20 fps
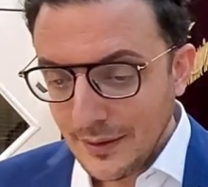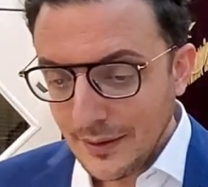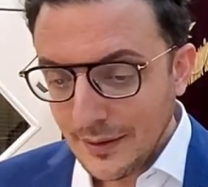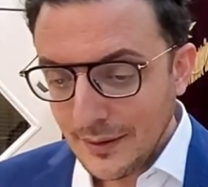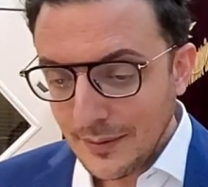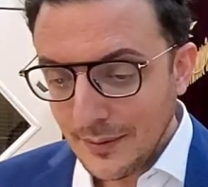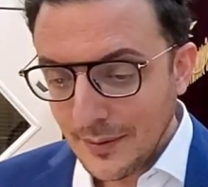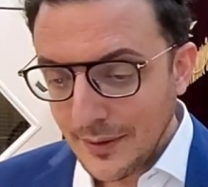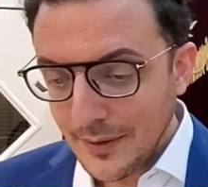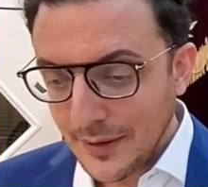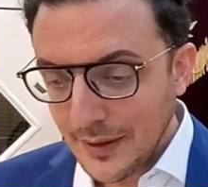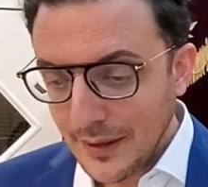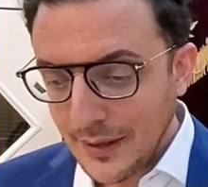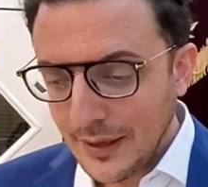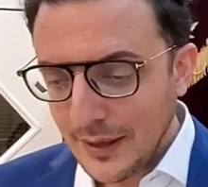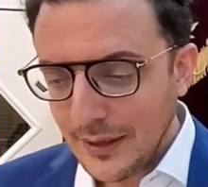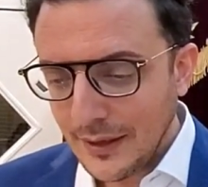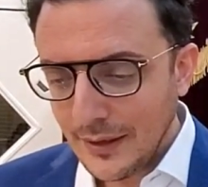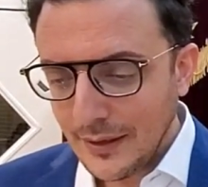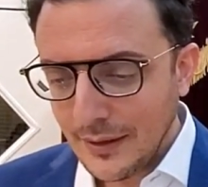one
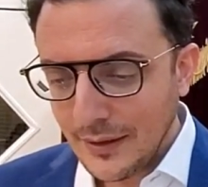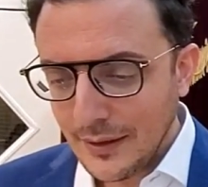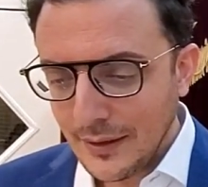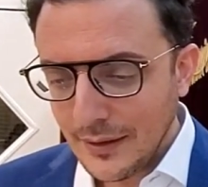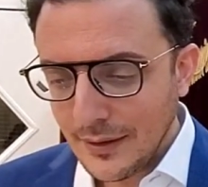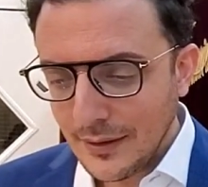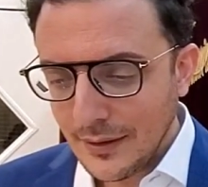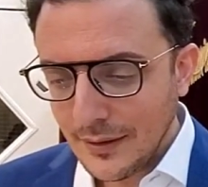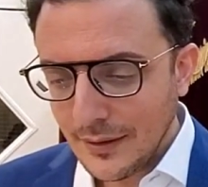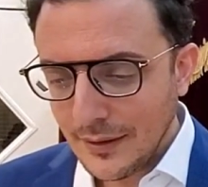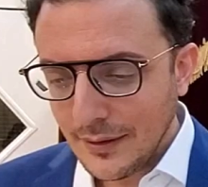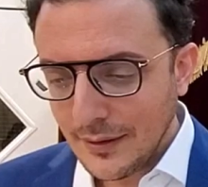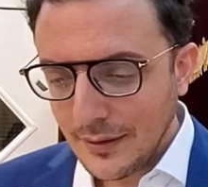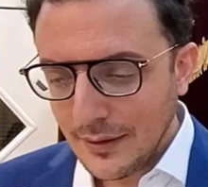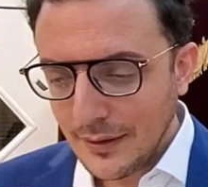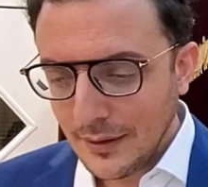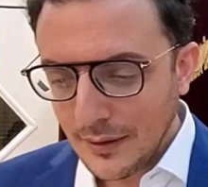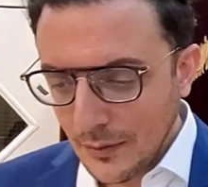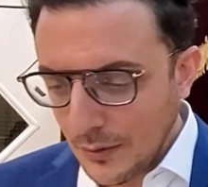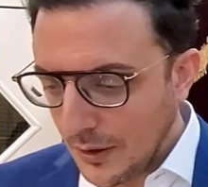day, and he
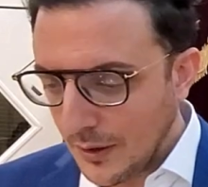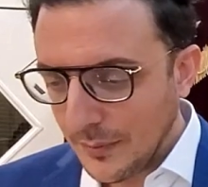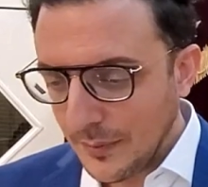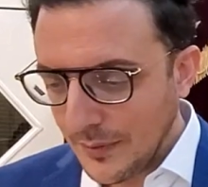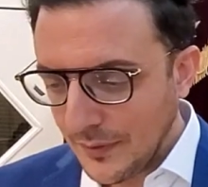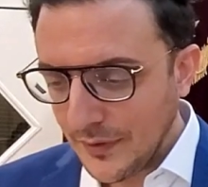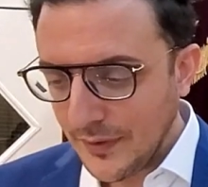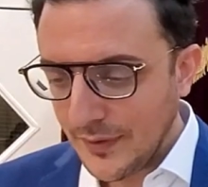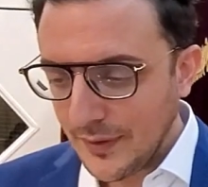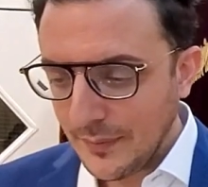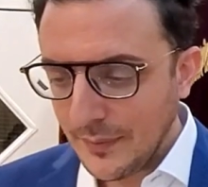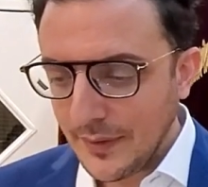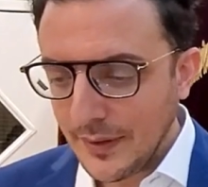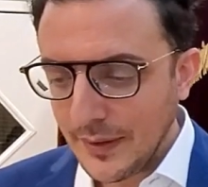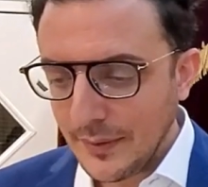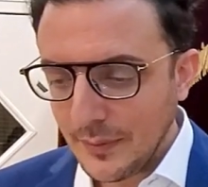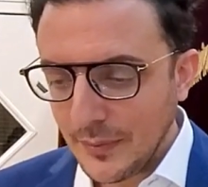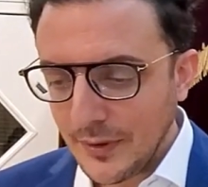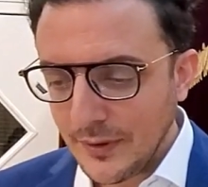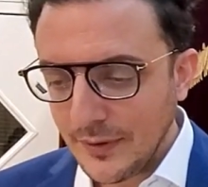called me for
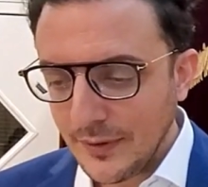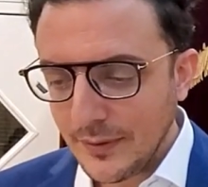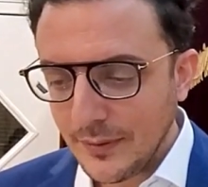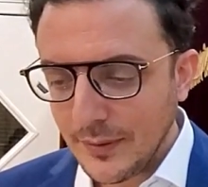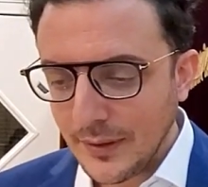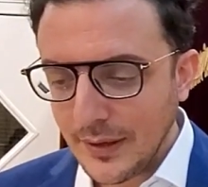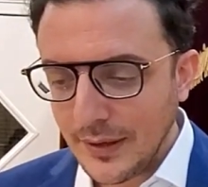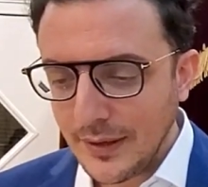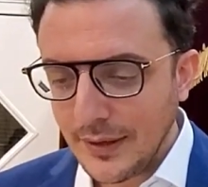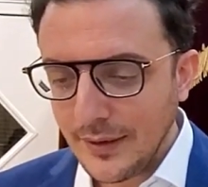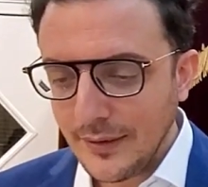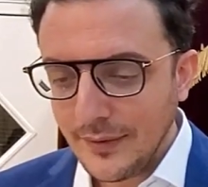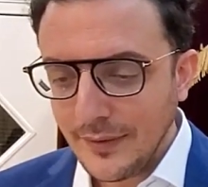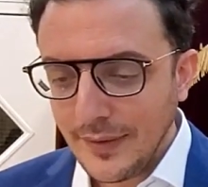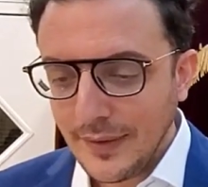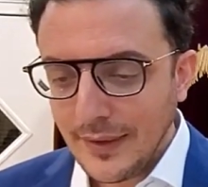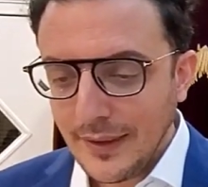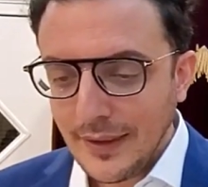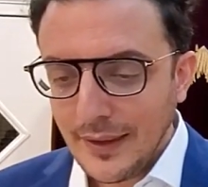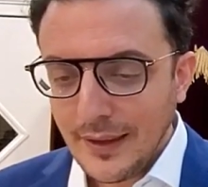something, business related,
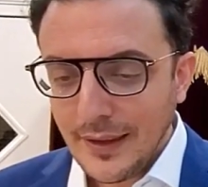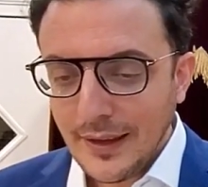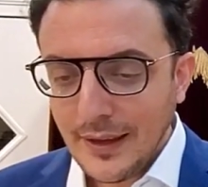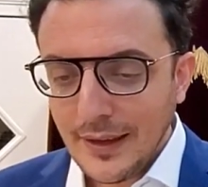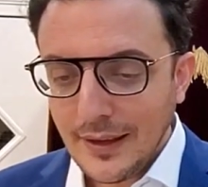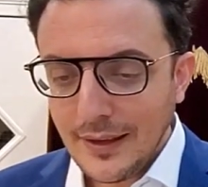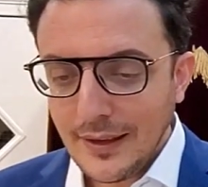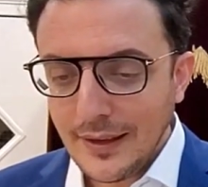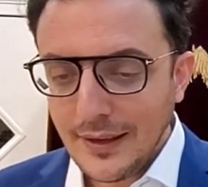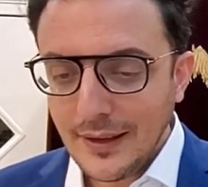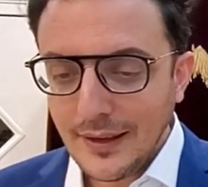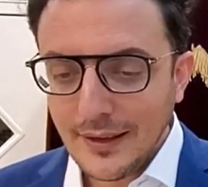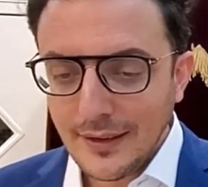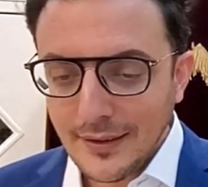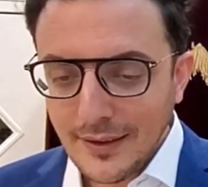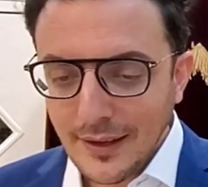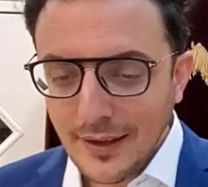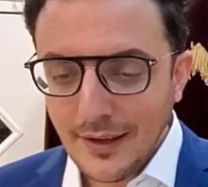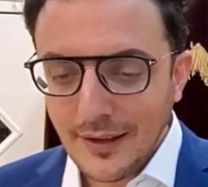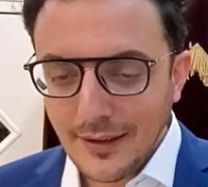and then I could
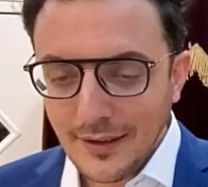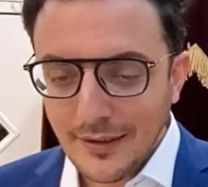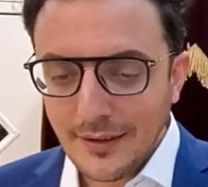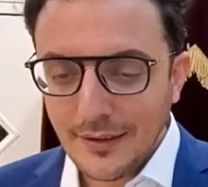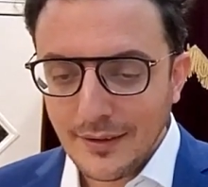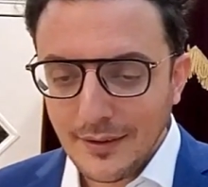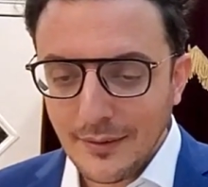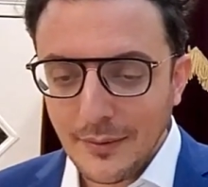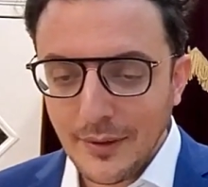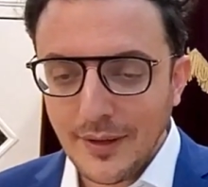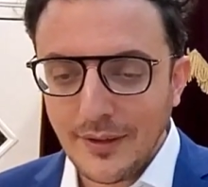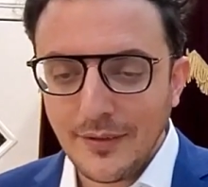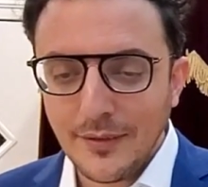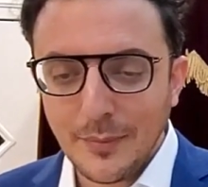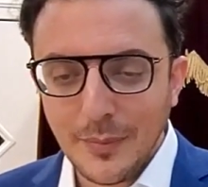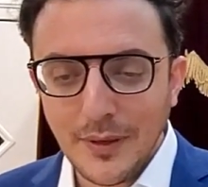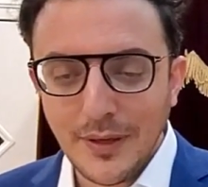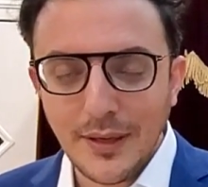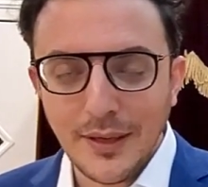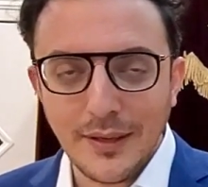tell in the way he's
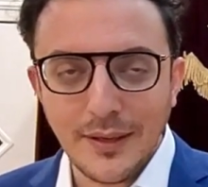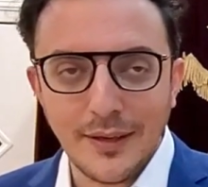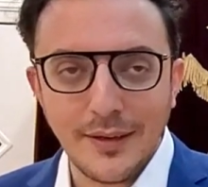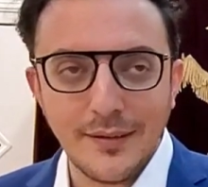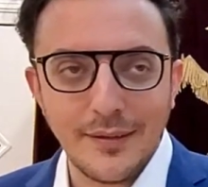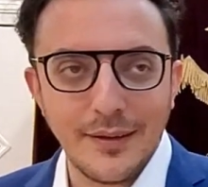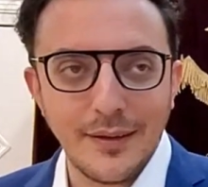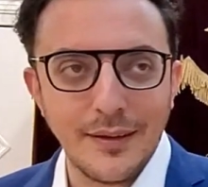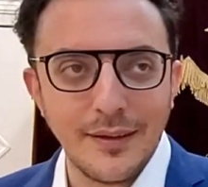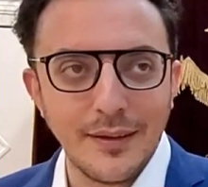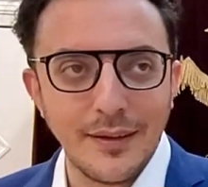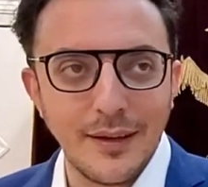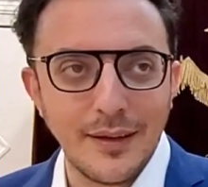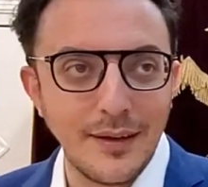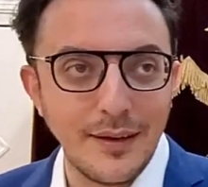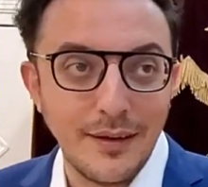speaking that I didn't